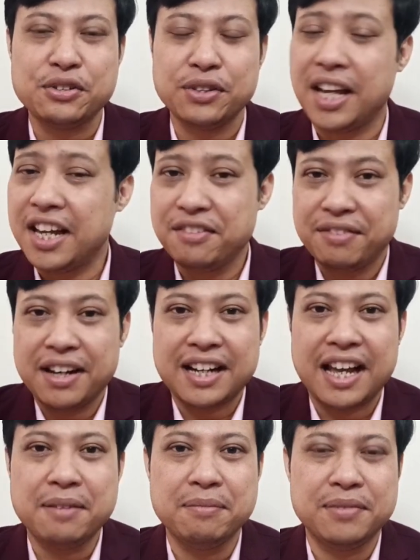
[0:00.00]
So yeah, in
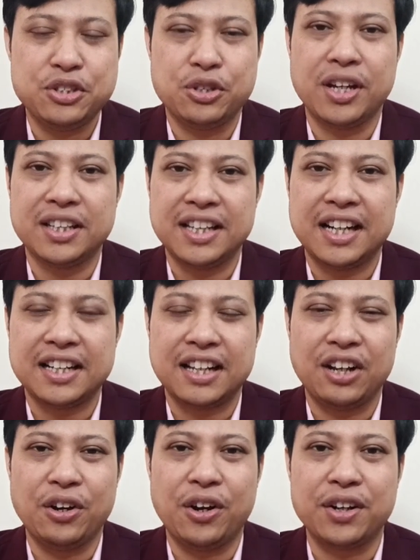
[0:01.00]
fact, I'm enjoying that
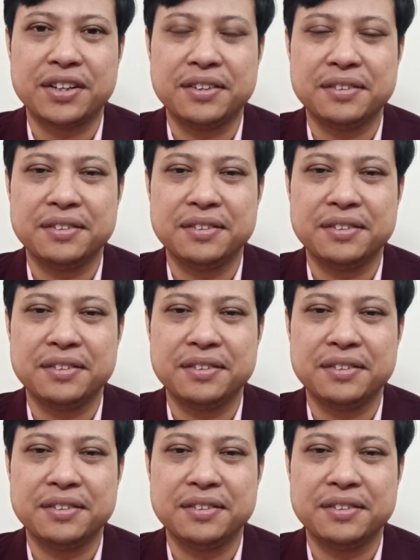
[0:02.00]
a lot,